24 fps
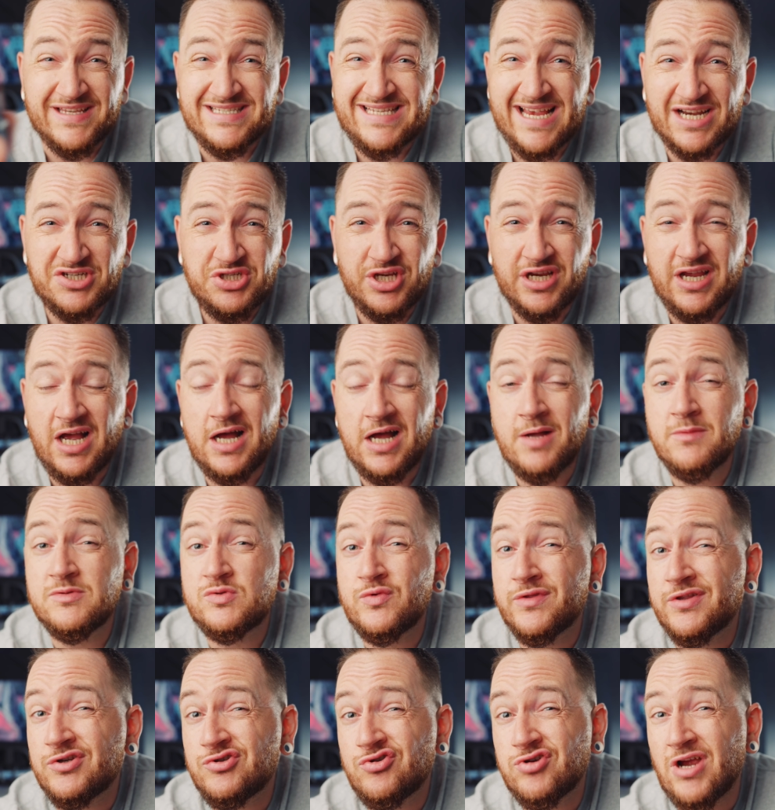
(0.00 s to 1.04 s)
this actually comes
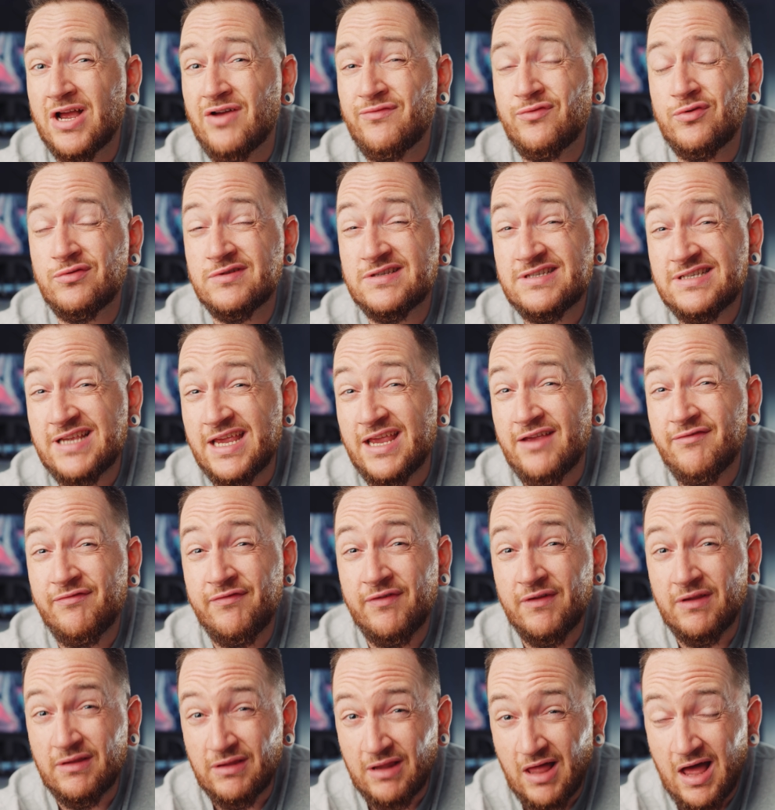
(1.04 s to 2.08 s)
with a travel
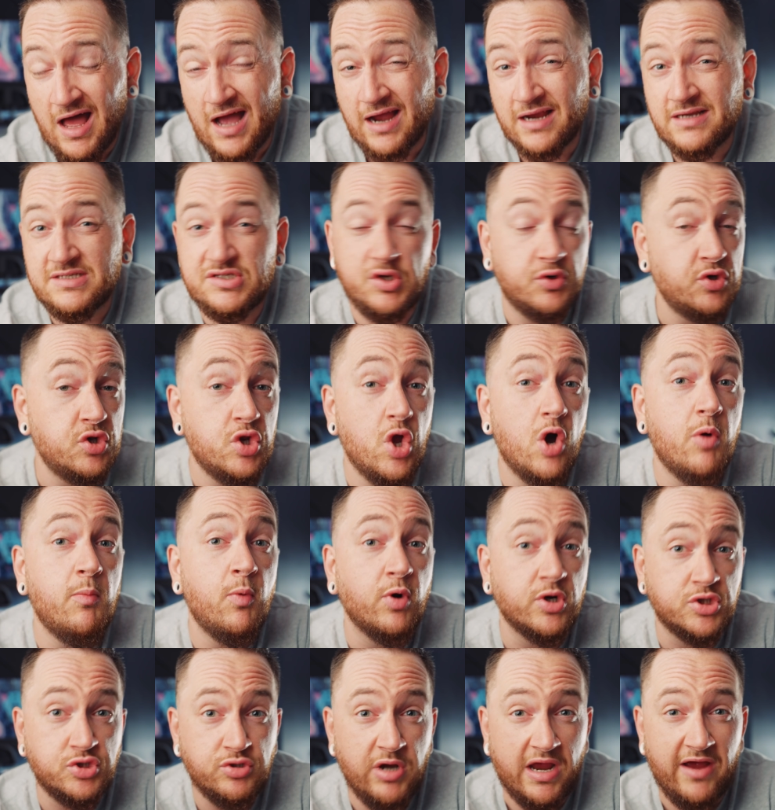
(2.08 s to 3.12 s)
safe lock. So no
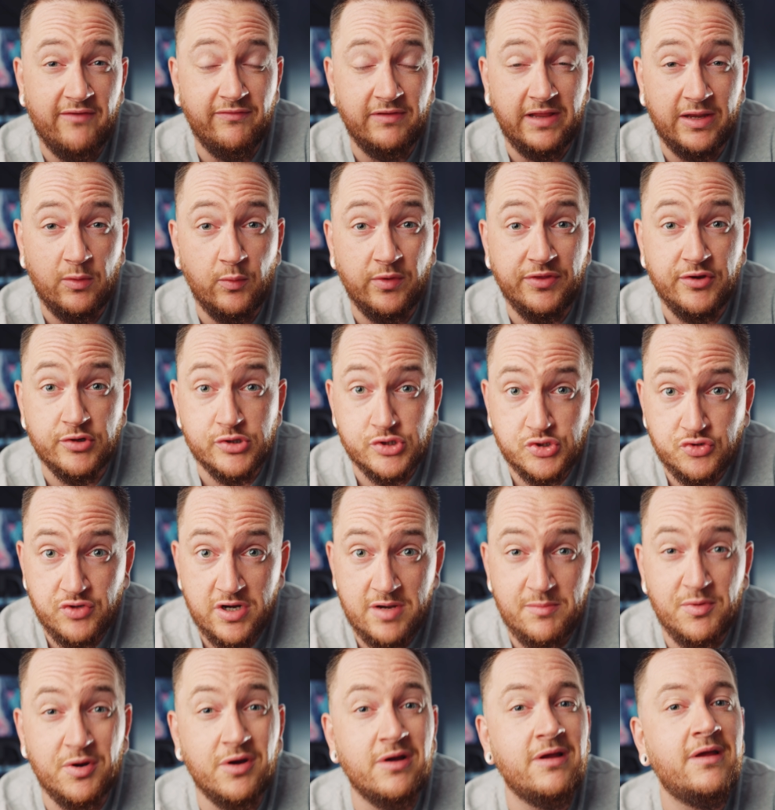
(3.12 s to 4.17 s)
more traveling with your
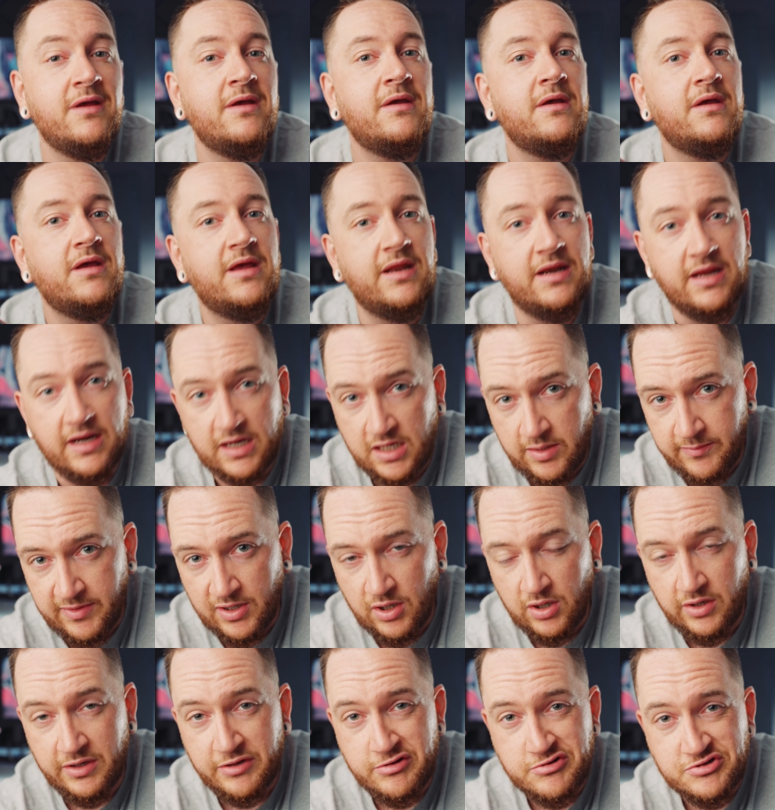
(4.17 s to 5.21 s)
trimmer and it coming
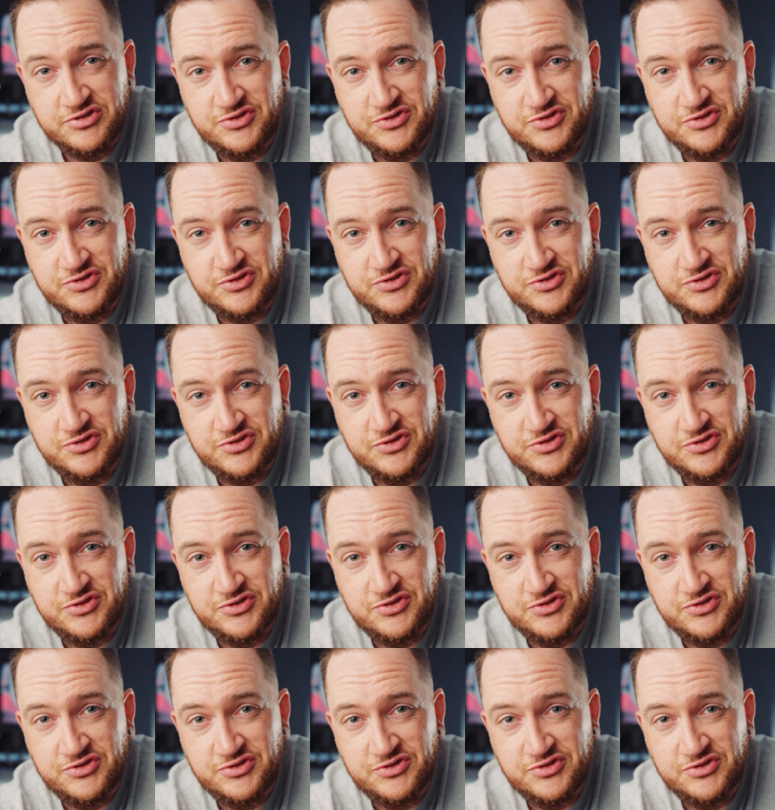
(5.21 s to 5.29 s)
on in your